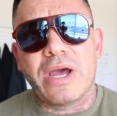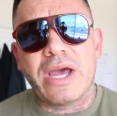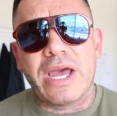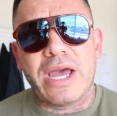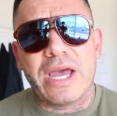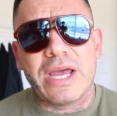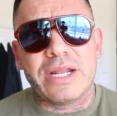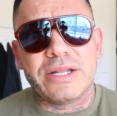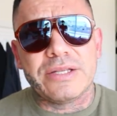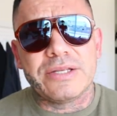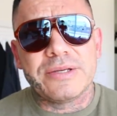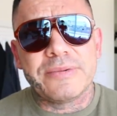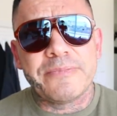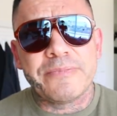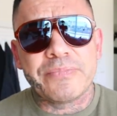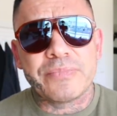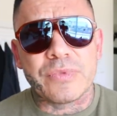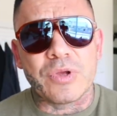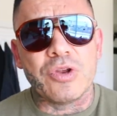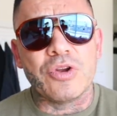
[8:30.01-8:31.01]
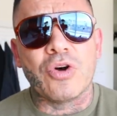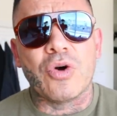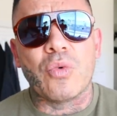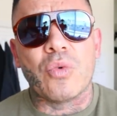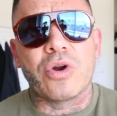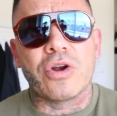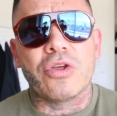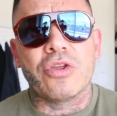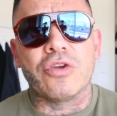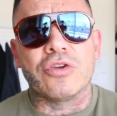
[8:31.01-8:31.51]
And, you know,
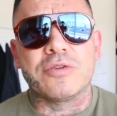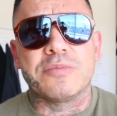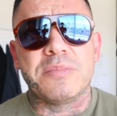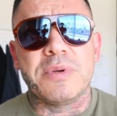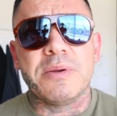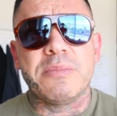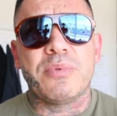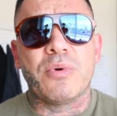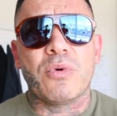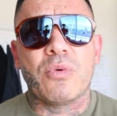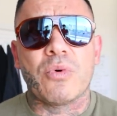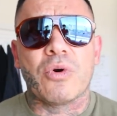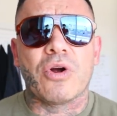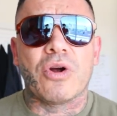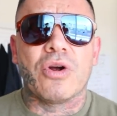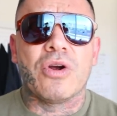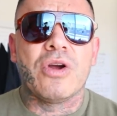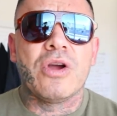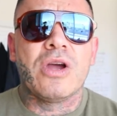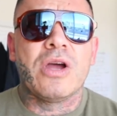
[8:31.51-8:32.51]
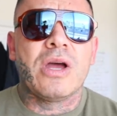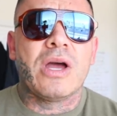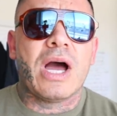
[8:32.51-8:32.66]
one of those people were,